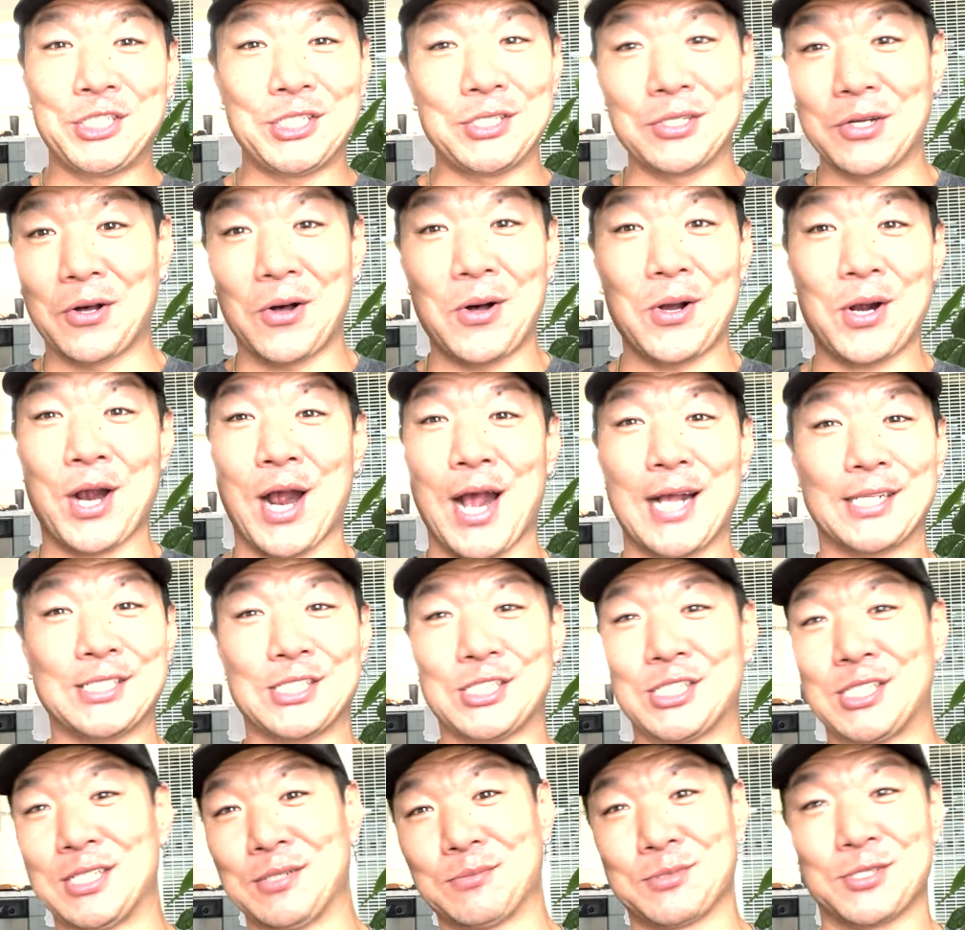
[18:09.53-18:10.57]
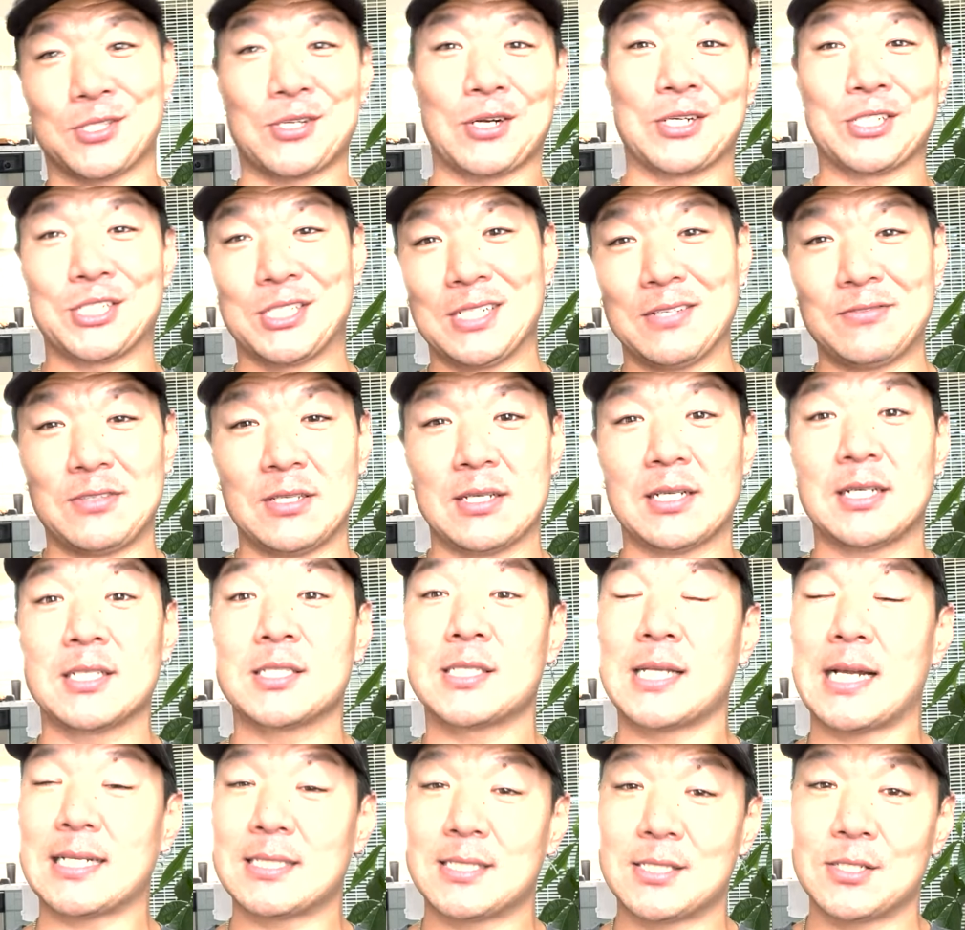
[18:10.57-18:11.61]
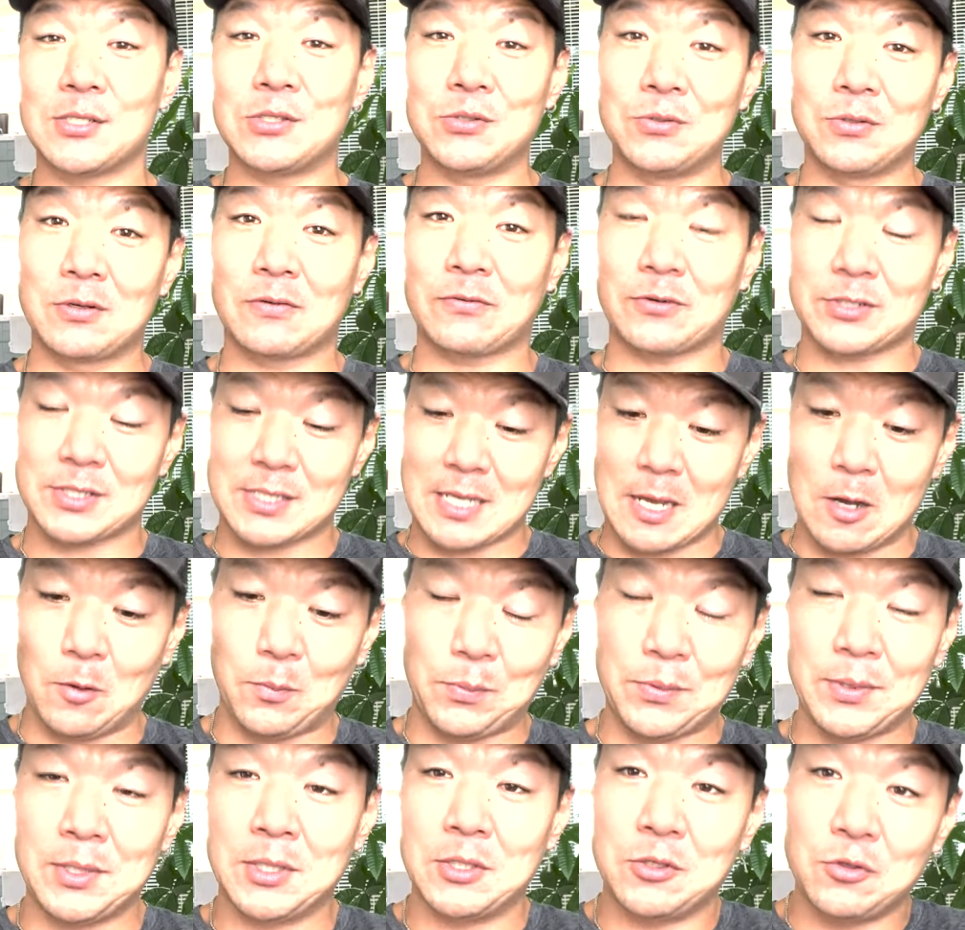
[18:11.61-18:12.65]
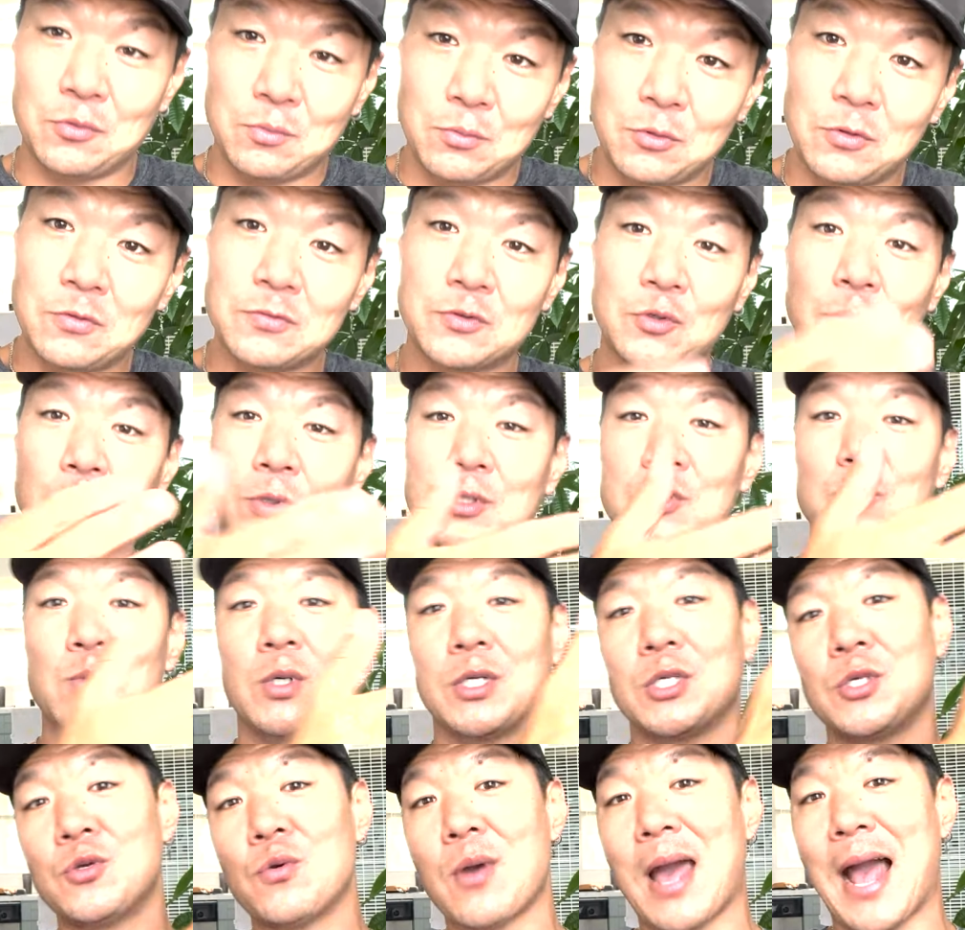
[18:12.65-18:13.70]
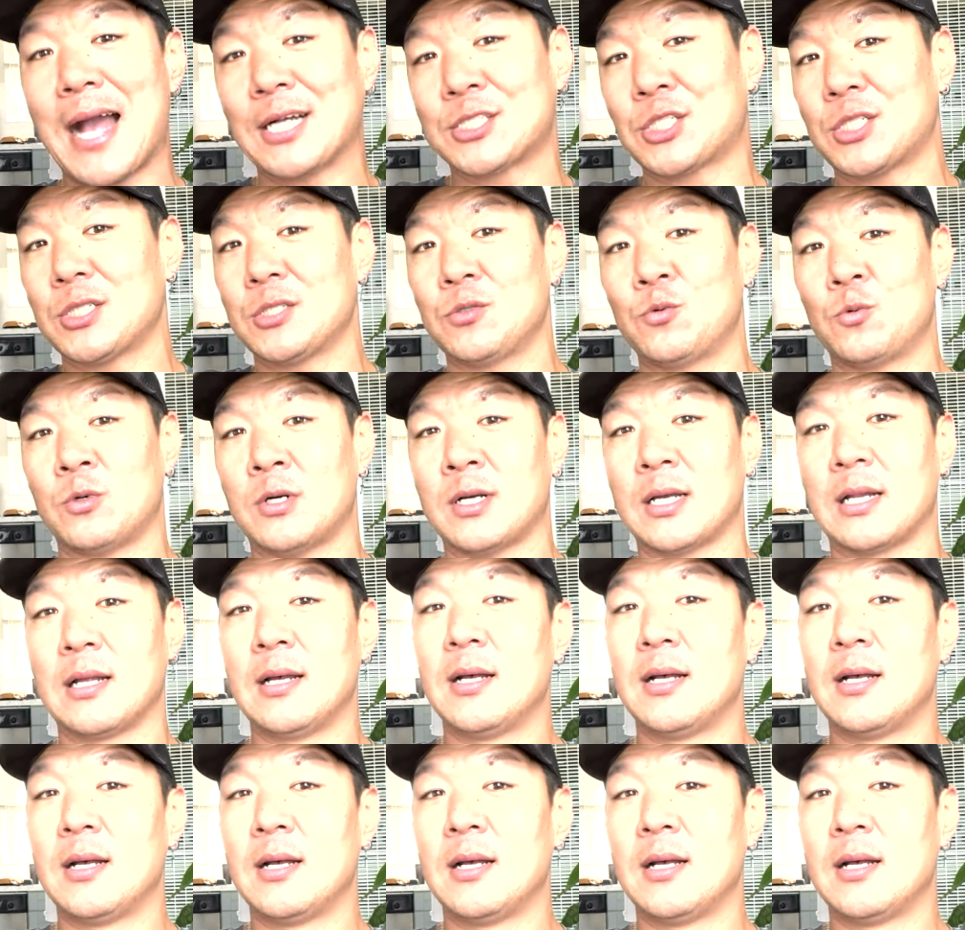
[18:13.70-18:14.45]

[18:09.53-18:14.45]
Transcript: all kinds of shit will start shifting because that's the universe helping you move towards what you actually want.